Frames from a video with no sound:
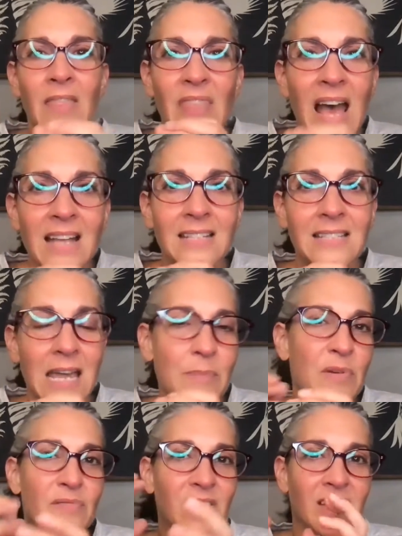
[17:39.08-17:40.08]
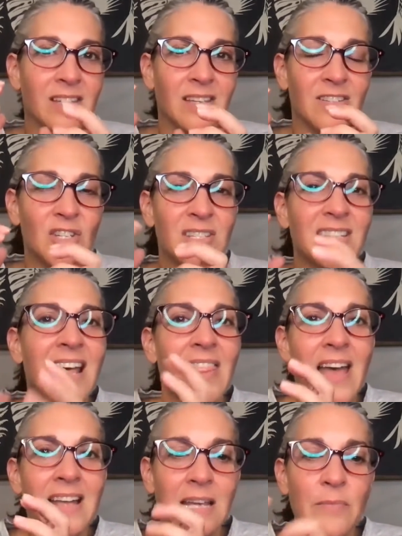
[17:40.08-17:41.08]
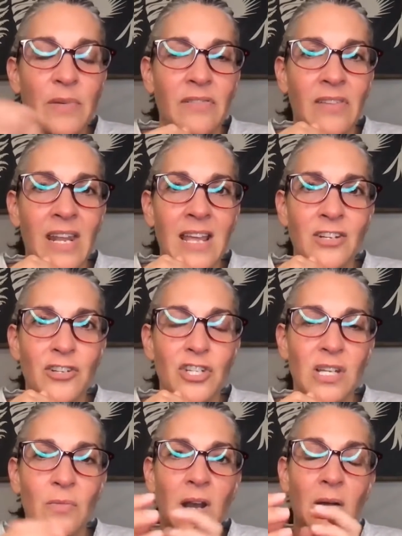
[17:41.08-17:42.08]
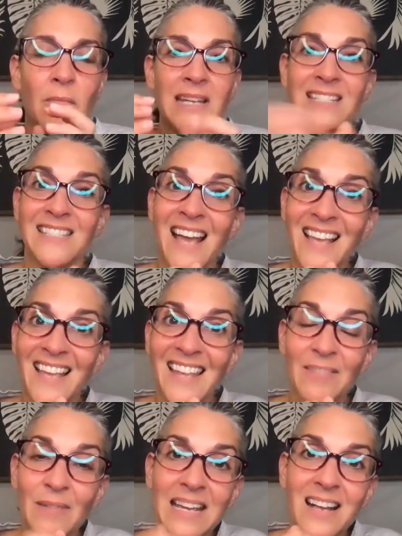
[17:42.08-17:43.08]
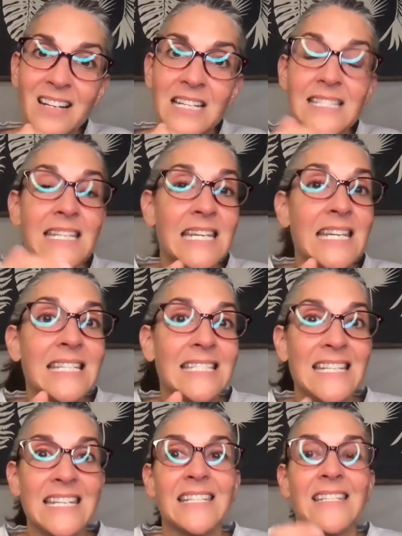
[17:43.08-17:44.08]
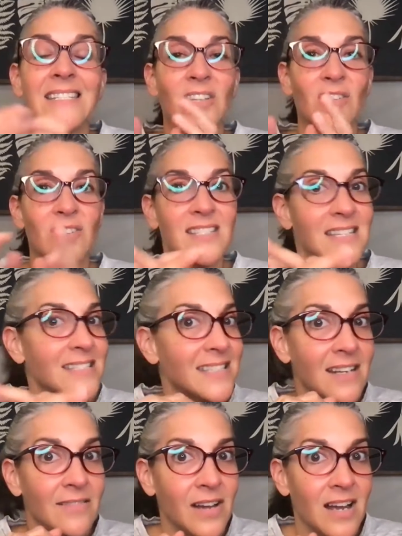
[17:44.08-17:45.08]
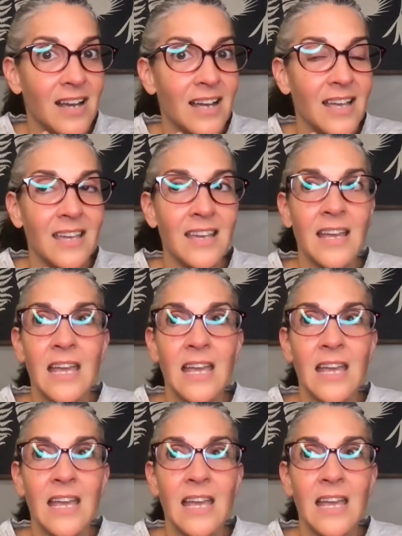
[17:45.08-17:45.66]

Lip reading: that type of she's not that type of an energy, where my son, my youngest, he is our sensitive guy